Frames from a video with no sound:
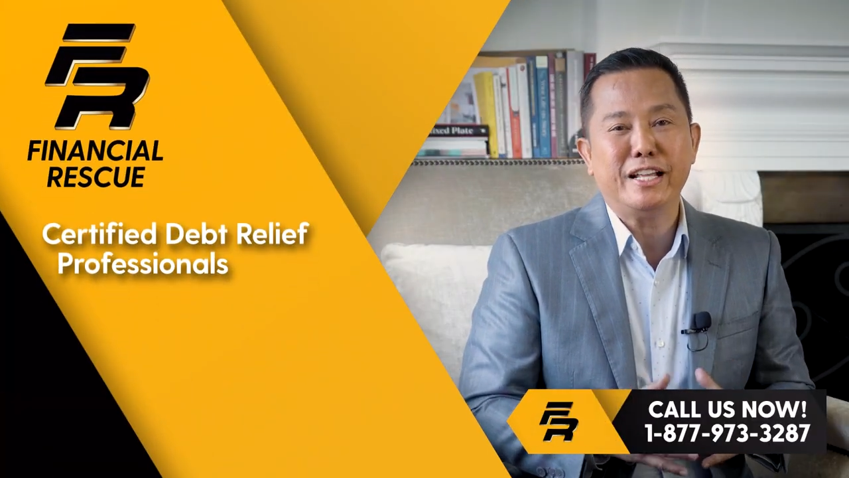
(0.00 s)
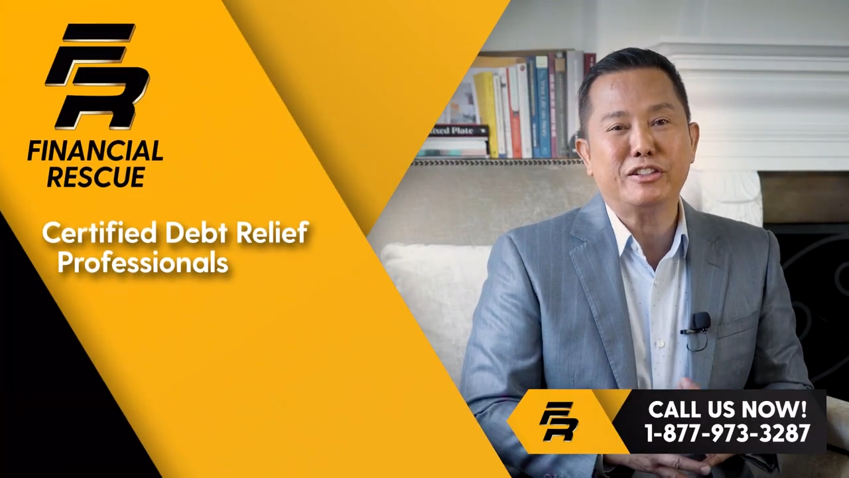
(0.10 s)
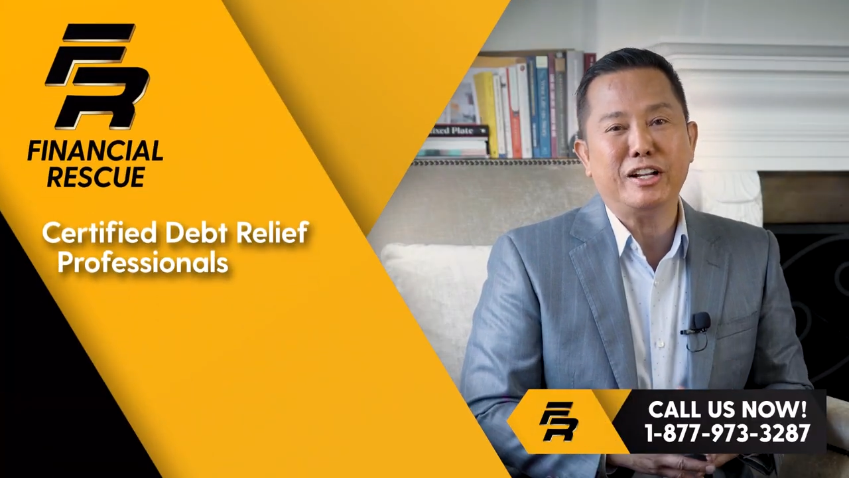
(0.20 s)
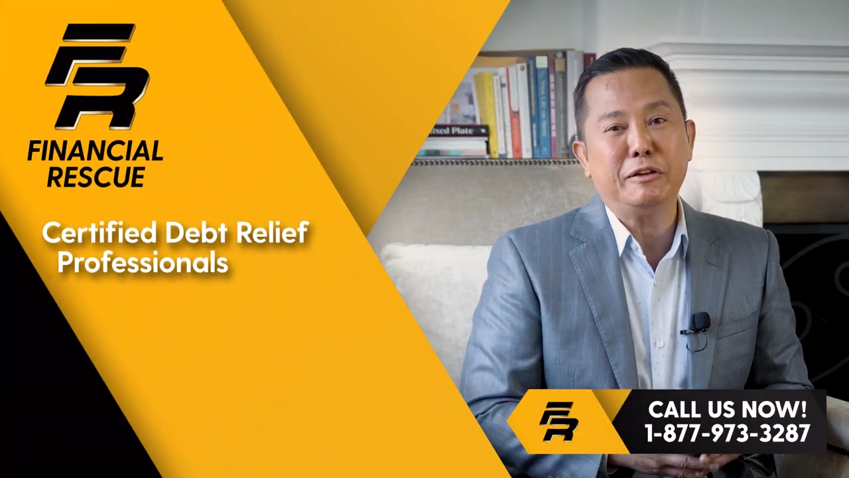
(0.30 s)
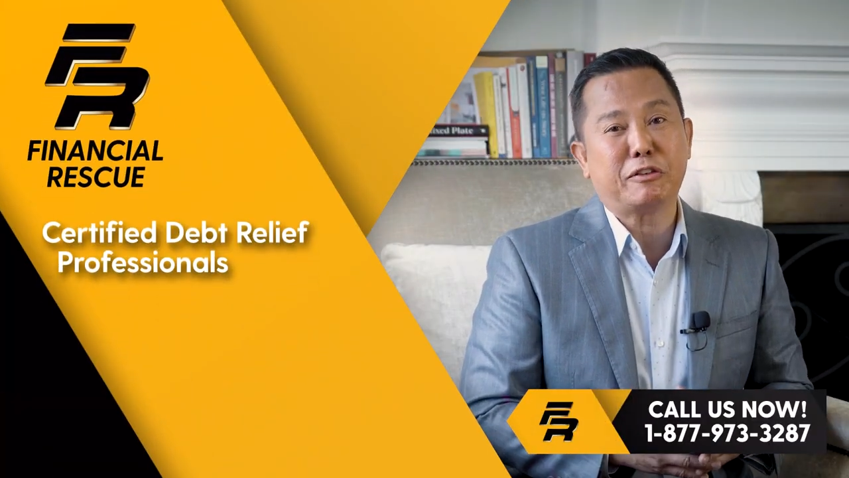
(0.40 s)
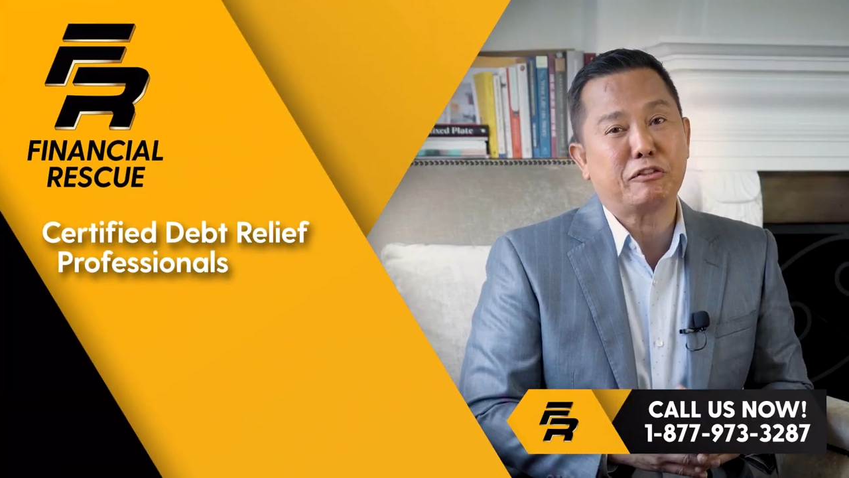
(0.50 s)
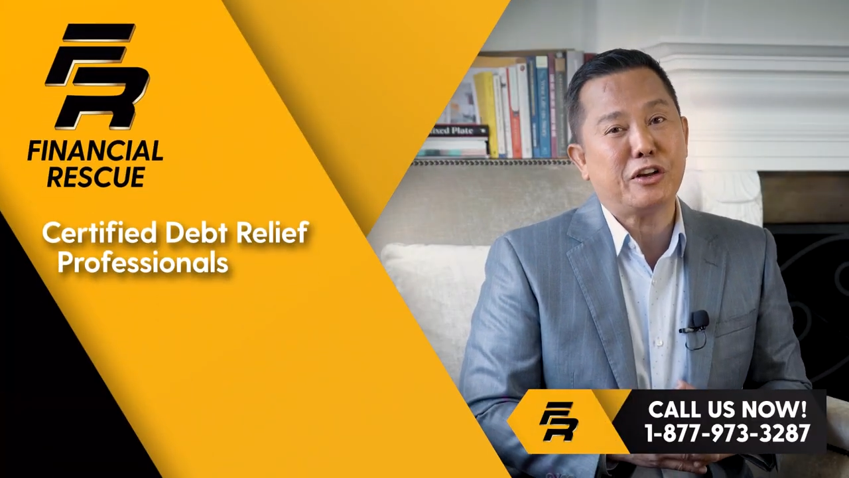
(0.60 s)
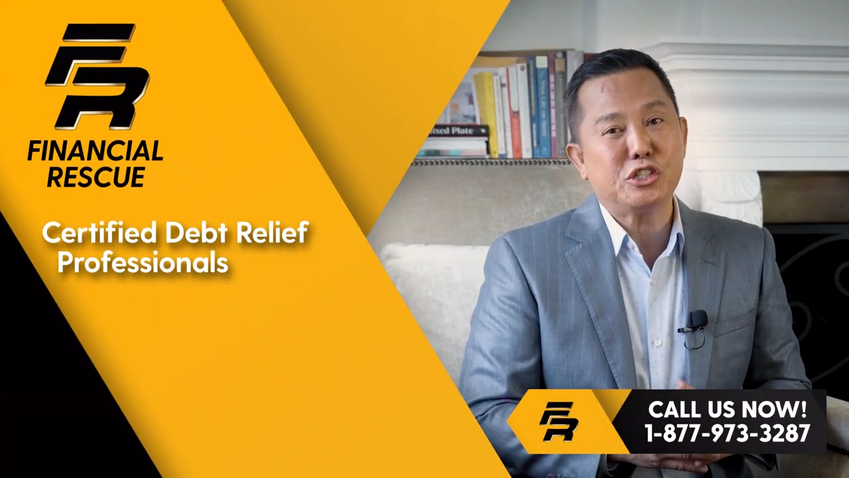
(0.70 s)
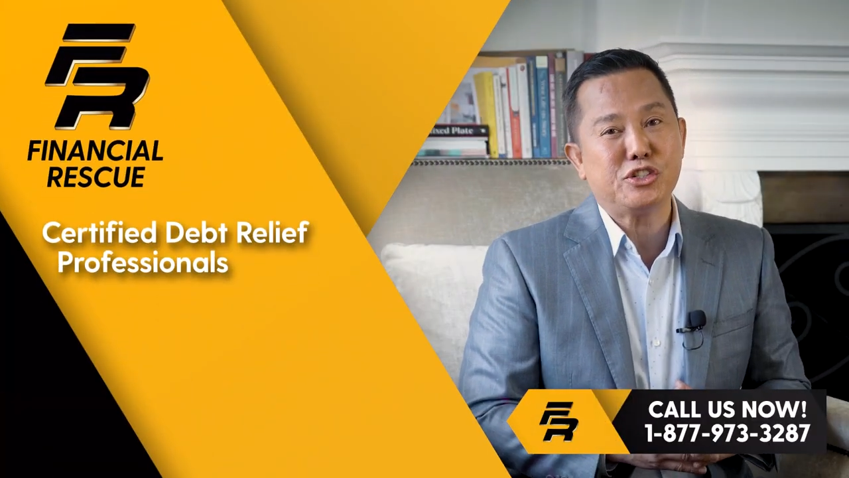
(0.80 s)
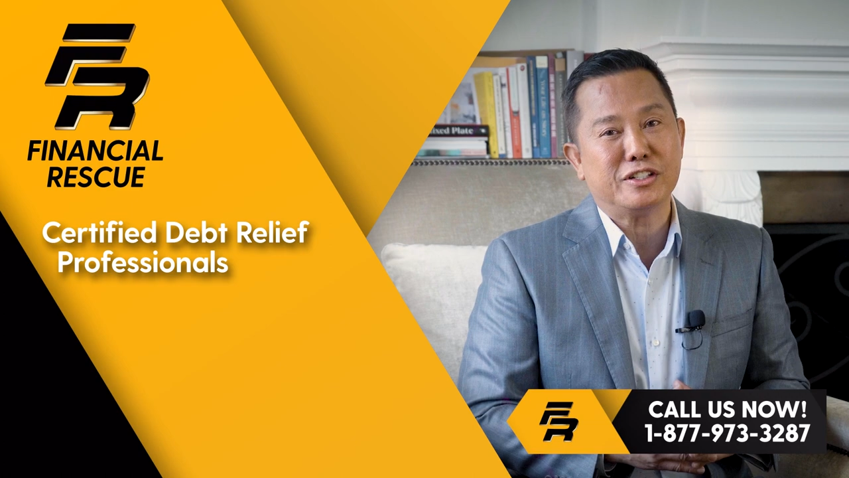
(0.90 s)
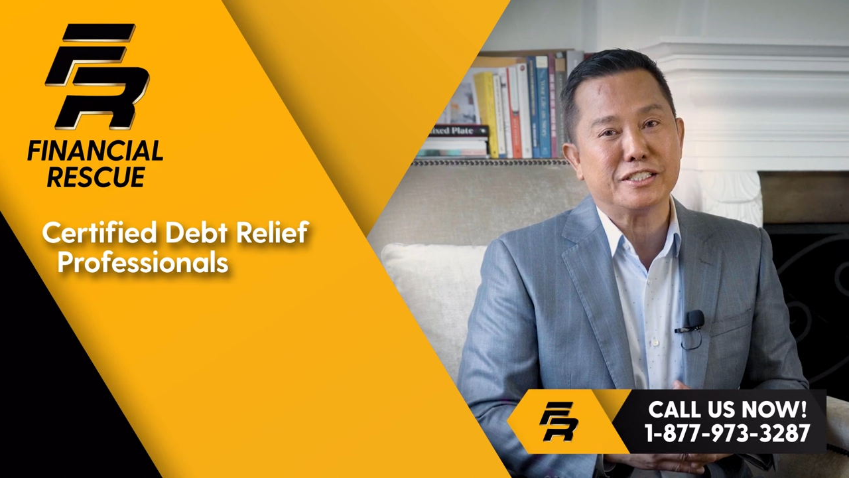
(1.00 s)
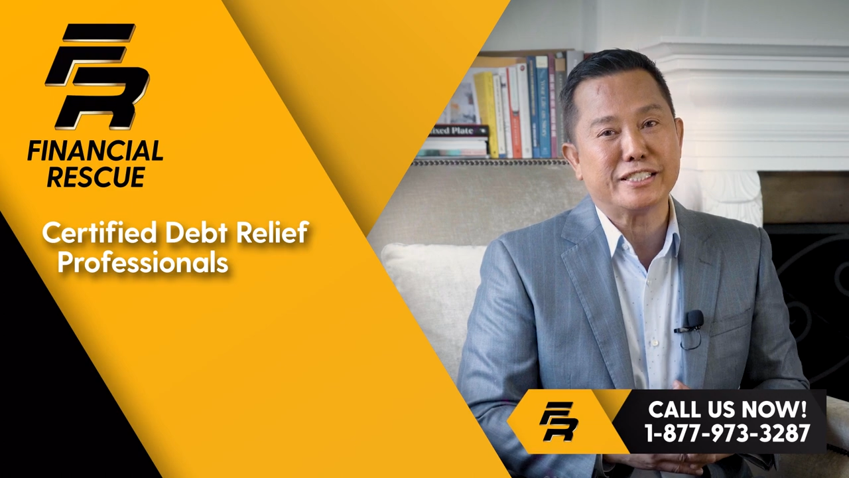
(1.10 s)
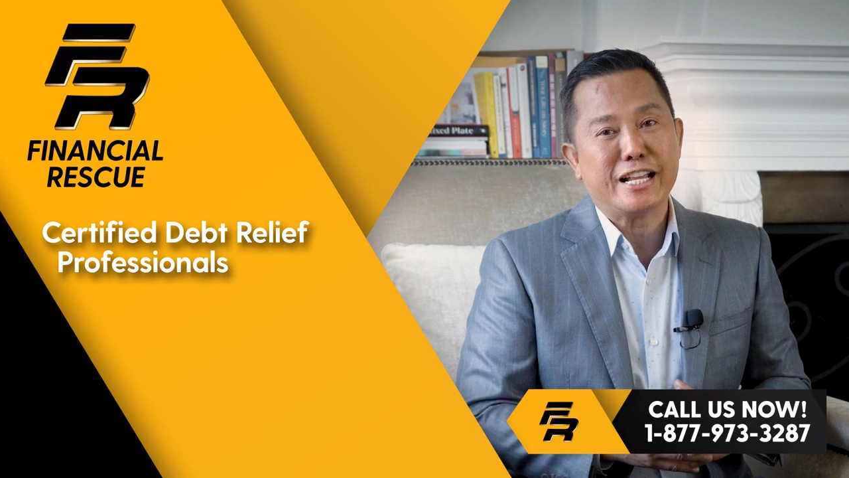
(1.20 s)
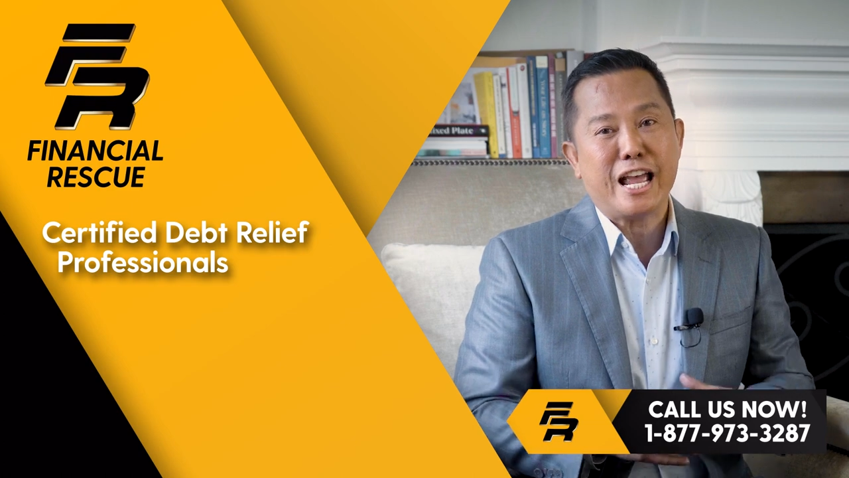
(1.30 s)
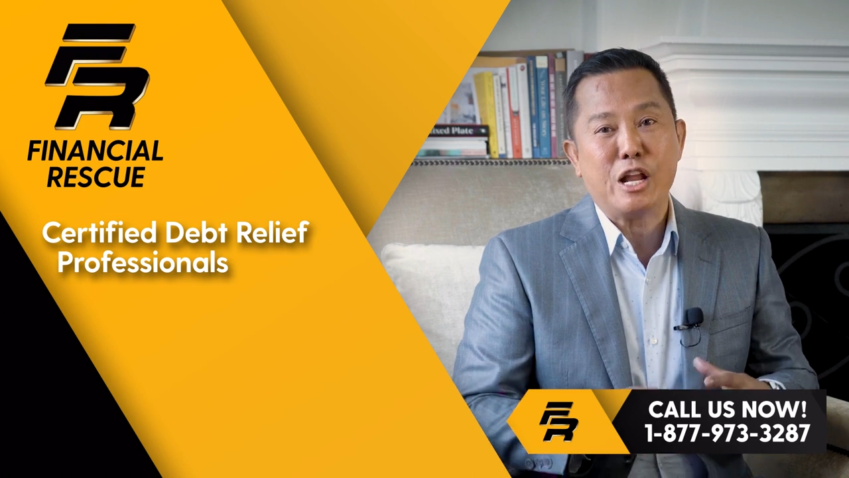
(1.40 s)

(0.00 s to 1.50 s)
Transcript: debt relief professionals,